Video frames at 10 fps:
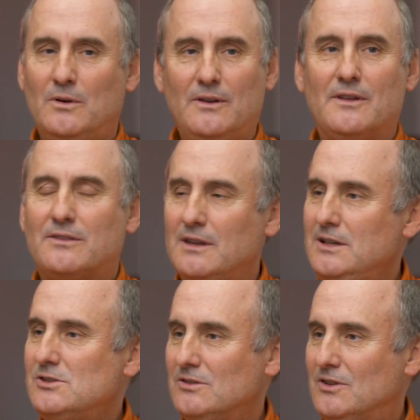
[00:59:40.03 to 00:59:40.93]
What are the
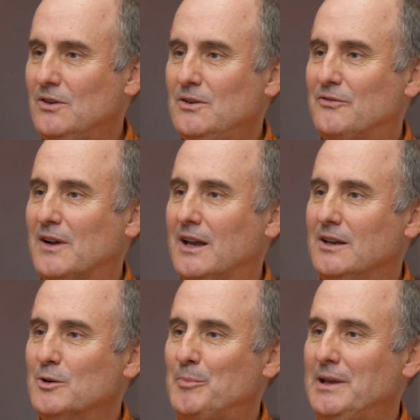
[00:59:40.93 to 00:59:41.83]
things you do to find
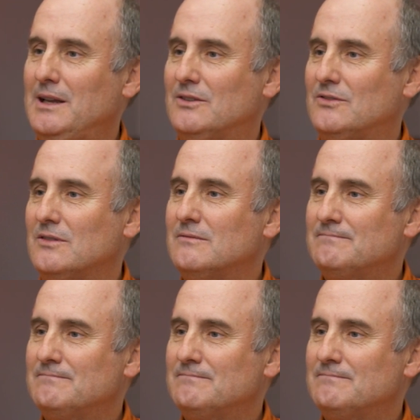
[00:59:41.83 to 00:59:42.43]
inner peace?